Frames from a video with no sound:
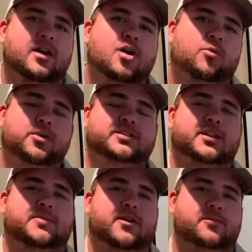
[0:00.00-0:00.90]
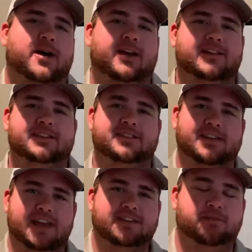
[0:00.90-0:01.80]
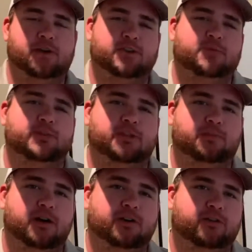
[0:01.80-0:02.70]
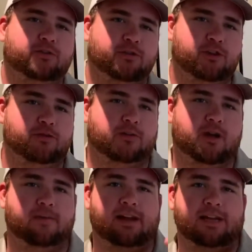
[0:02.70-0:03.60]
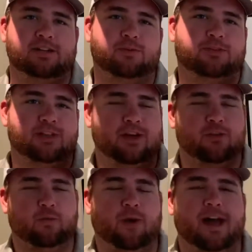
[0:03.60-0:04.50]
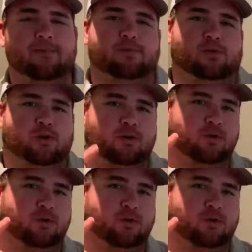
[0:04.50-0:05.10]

What's up, everybody? This is Casey Buckner with the Buckner Group, coming at you with another Whiteboard